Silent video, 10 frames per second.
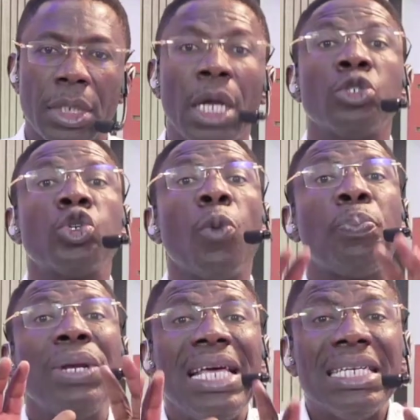So
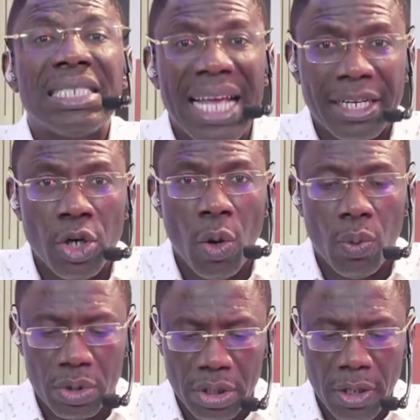please take
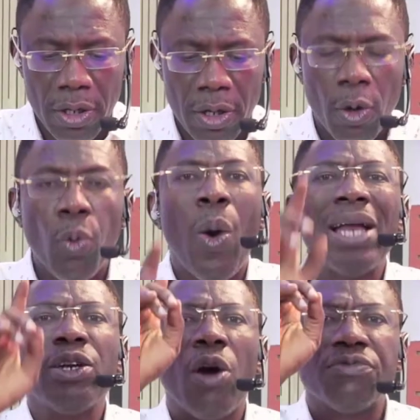note. One
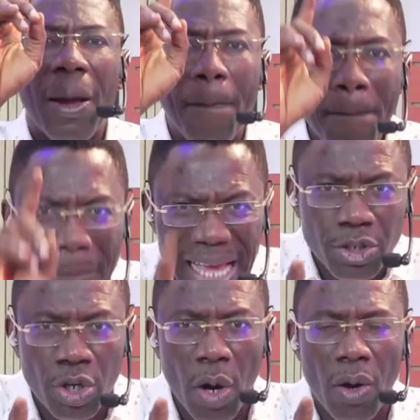of the
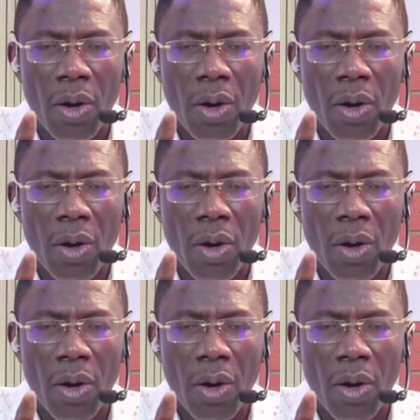major